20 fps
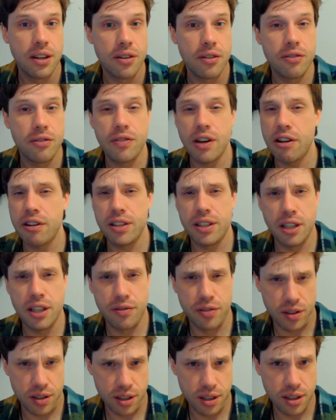Very
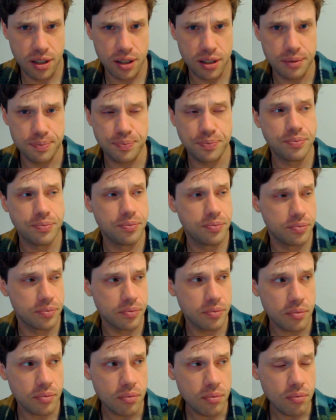difficult,
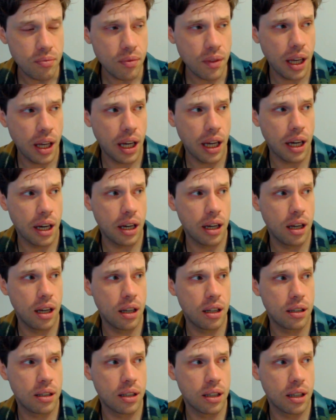
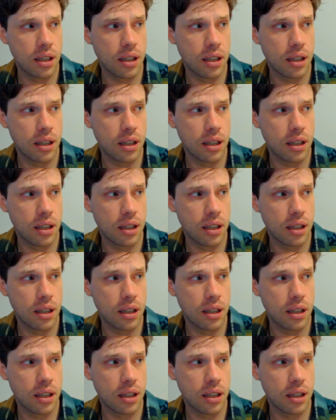and